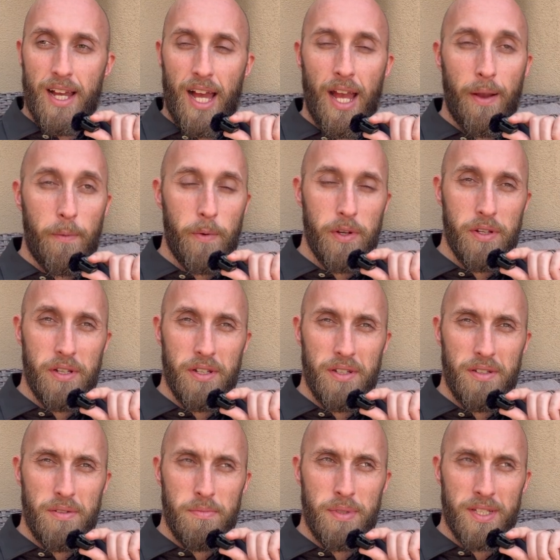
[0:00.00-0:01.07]
I would
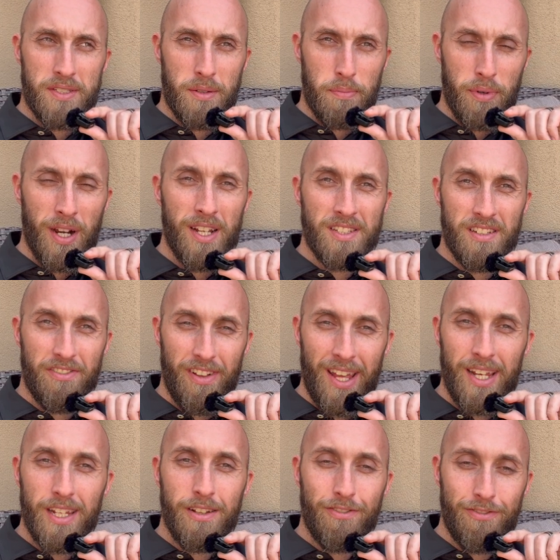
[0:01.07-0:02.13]
be surprised if
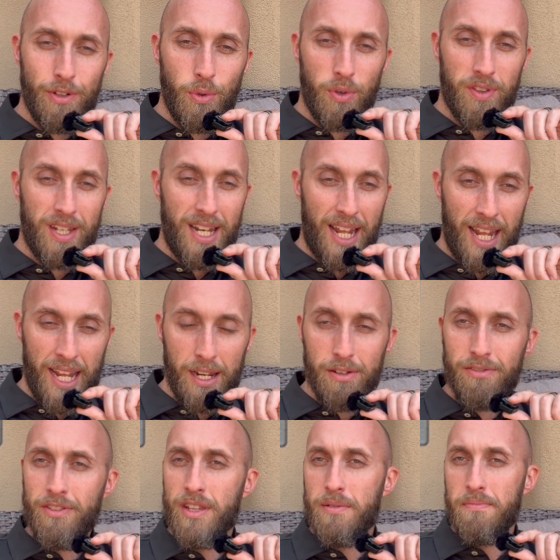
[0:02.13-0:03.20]
any fewer than 8
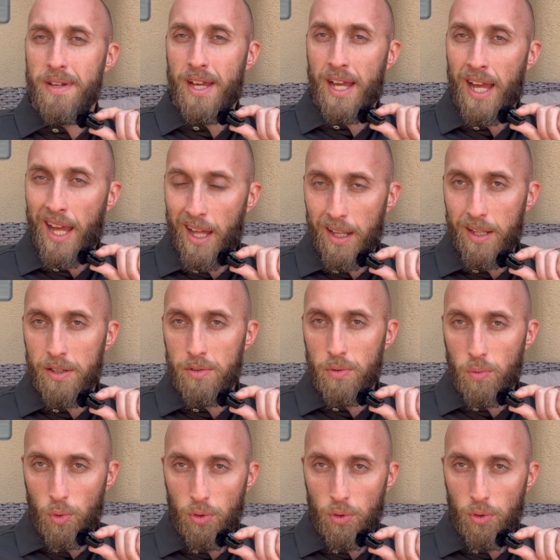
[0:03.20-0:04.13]
of them had